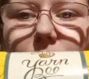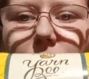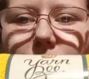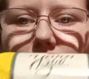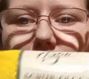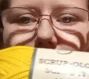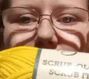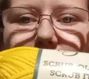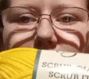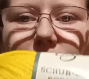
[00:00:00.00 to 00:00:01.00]

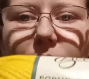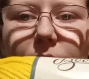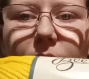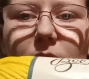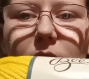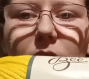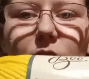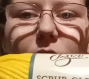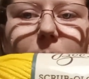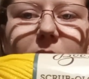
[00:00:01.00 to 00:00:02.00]
Scrubology
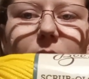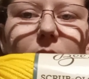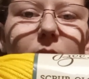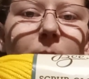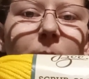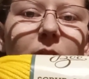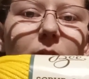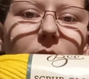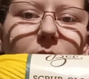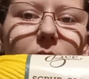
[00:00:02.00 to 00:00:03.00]
Scrub It Lemon
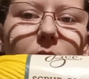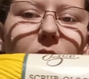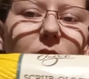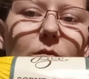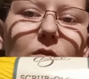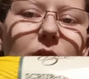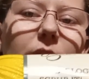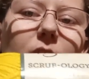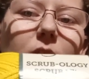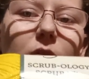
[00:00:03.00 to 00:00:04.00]
is what the
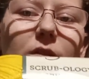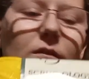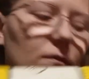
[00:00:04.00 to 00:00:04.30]
yellow is.